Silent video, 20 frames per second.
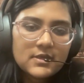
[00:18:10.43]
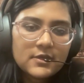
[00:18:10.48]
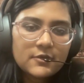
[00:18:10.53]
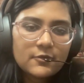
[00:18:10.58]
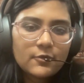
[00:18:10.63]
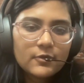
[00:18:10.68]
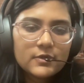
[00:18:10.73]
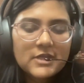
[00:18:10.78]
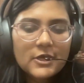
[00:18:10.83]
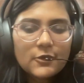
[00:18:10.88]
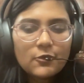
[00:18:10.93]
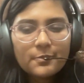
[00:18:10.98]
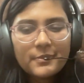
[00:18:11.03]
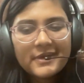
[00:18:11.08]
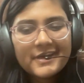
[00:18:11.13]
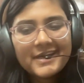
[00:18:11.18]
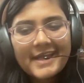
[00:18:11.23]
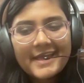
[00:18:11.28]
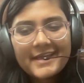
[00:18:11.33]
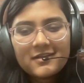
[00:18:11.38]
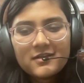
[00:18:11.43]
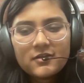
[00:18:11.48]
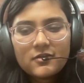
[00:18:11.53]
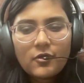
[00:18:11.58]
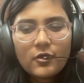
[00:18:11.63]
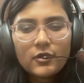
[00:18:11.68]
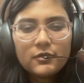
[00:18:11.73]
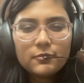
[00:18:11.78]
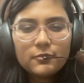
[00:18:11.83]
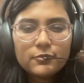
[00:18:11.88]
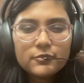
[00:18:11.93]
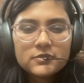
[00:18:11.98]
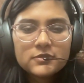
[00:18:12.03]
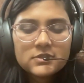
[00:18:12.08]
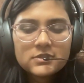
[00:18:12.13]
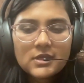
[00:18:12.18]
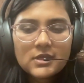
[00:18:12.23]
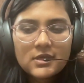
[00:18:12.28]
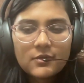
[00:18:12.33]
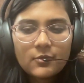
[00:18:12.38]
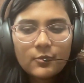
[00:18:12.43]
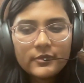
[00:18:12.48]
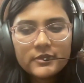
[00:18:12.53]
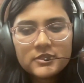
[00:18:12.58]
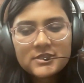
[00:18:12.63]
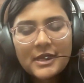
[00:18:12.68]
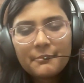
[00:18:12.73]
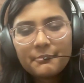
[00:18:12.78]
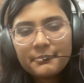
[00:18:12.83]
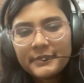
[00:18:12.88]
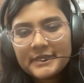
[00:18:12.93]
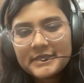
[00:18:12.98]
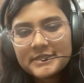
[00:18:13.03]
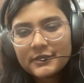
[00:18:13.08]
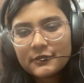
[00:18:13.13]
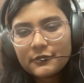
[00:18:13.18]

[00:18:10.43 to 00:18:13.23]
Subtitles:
roles are open in like almost which companies,